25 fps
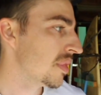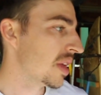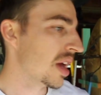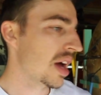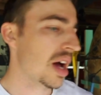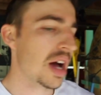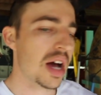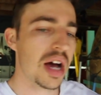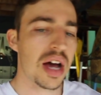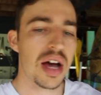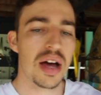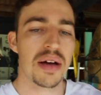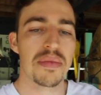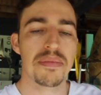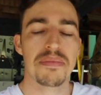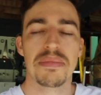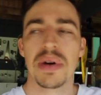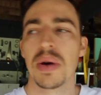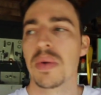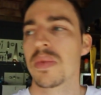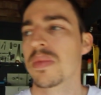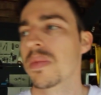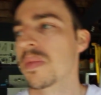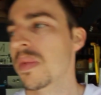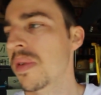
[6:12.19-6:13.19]

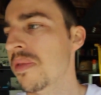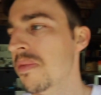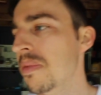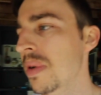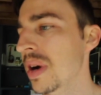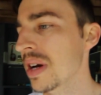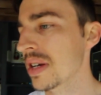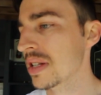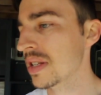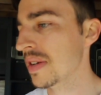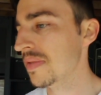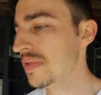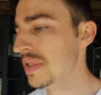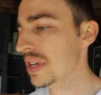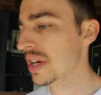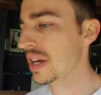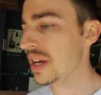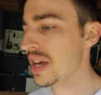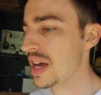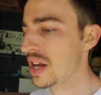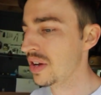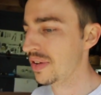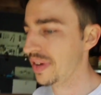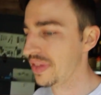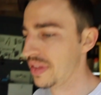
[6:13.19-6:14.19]
But with buying stuff second
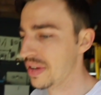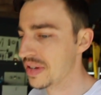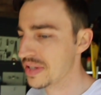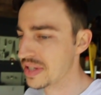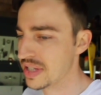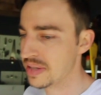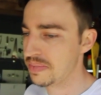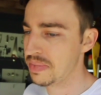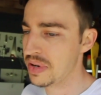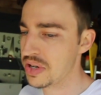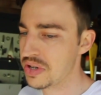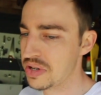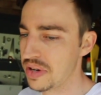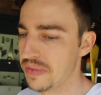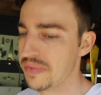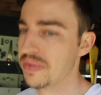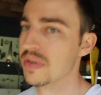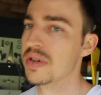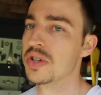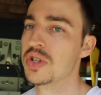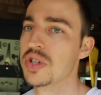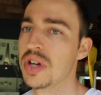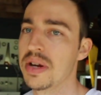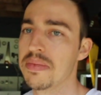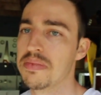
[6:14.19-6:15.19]
hand like this, especially for
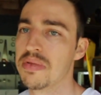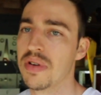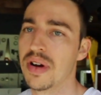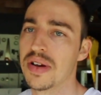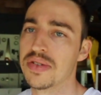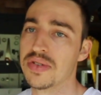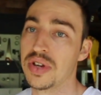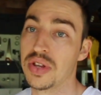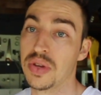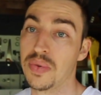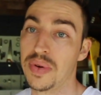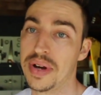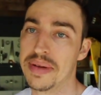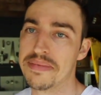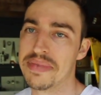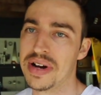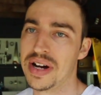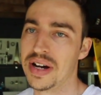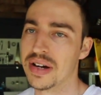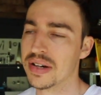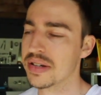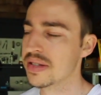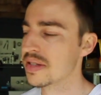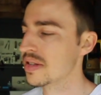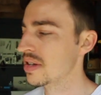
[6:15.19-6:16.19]
a cheap price like 20
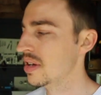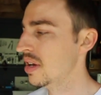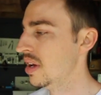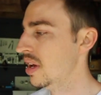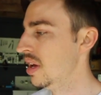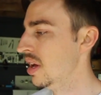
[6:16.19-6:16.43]
bucks,